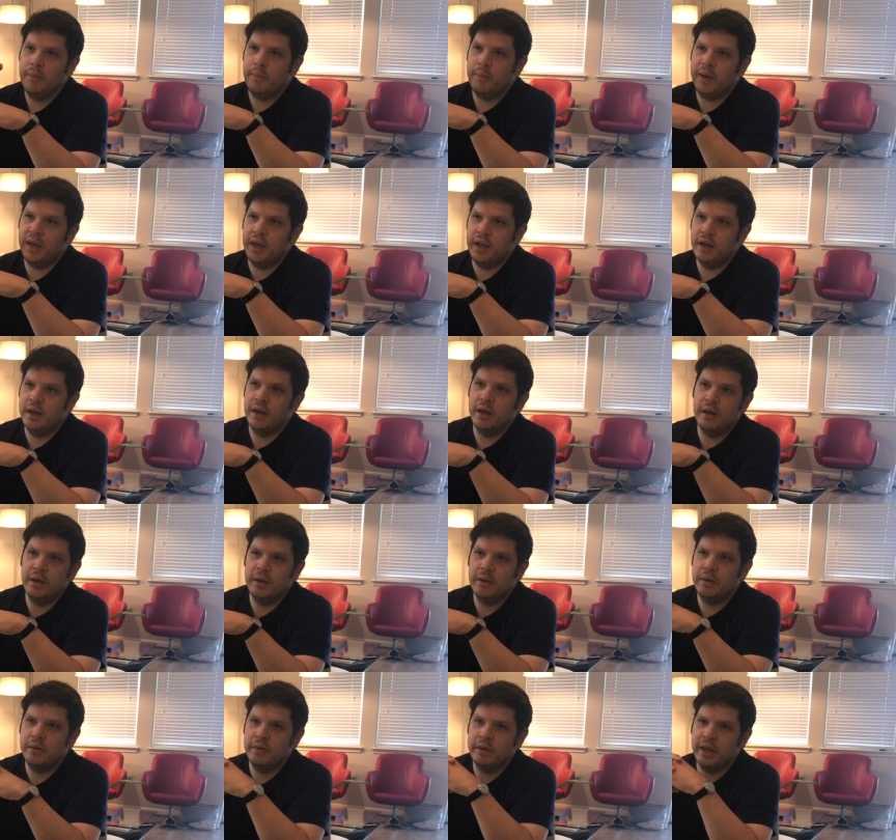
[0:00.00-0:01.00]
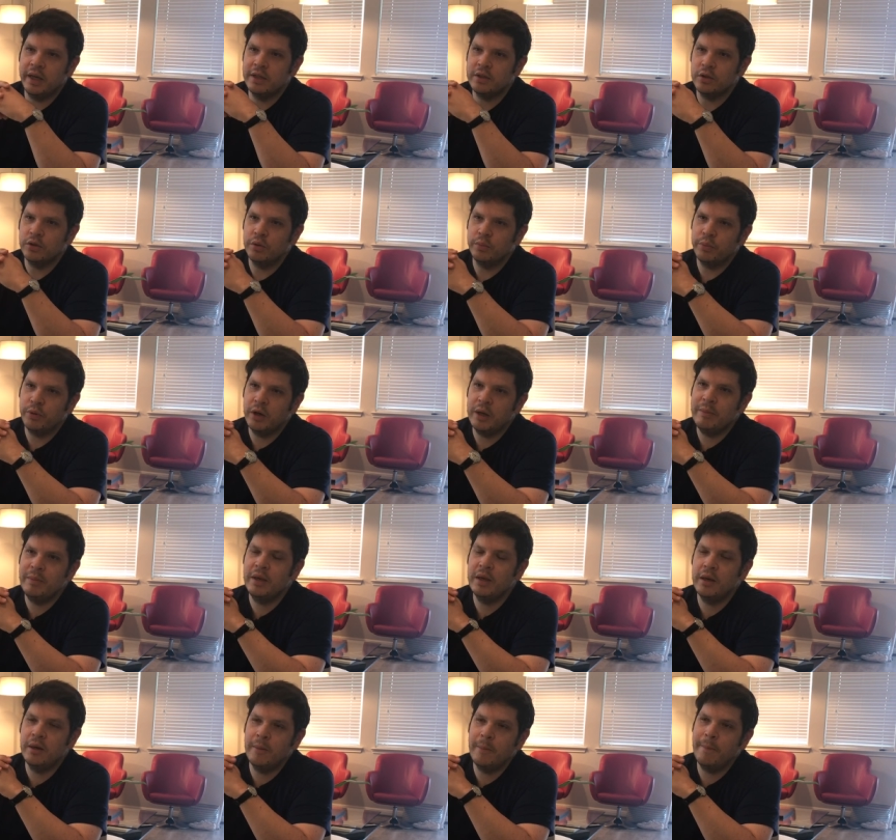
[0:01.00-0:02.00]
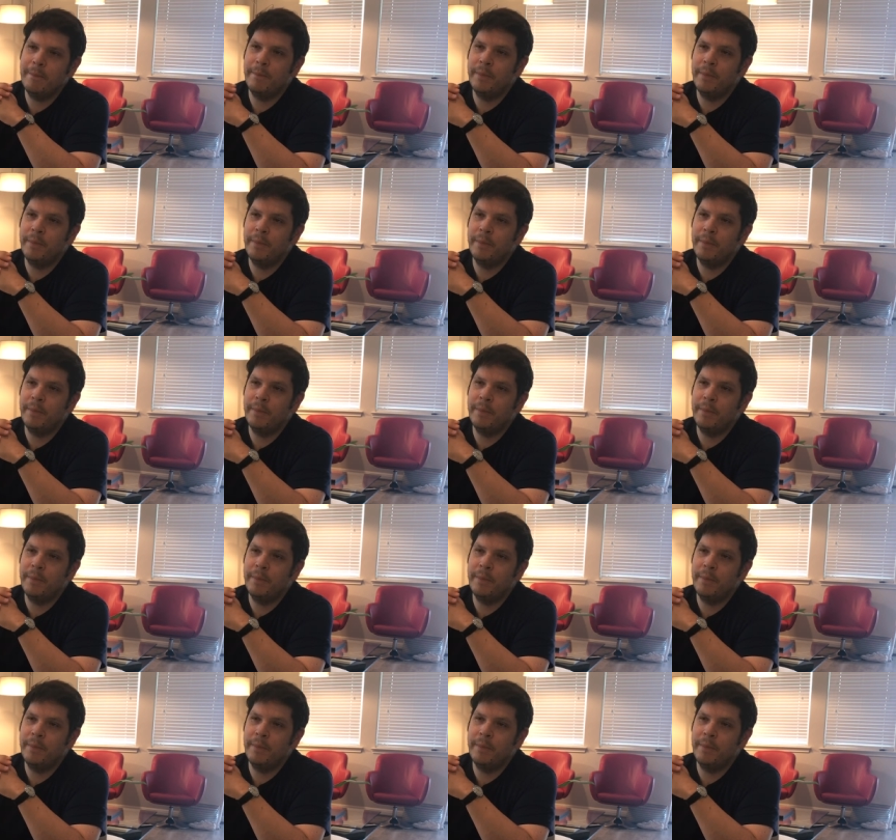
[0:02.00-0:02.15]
paid a nice little premium,